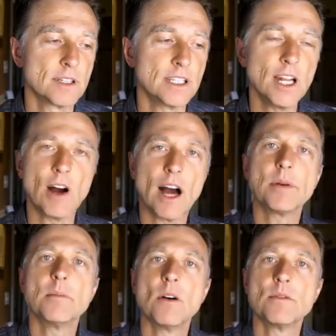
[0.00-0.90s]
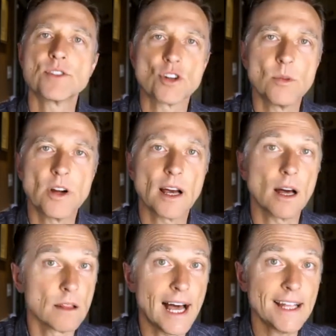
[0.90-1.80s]
You know, I promote turmeric a
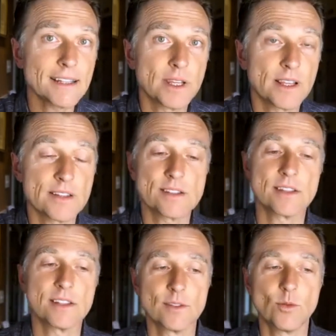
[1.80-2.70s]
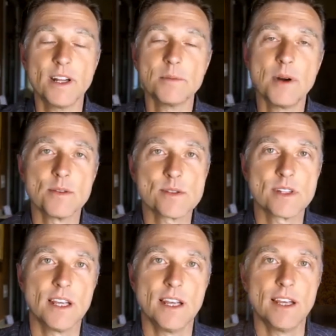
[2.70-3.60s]
lot because it's one of the most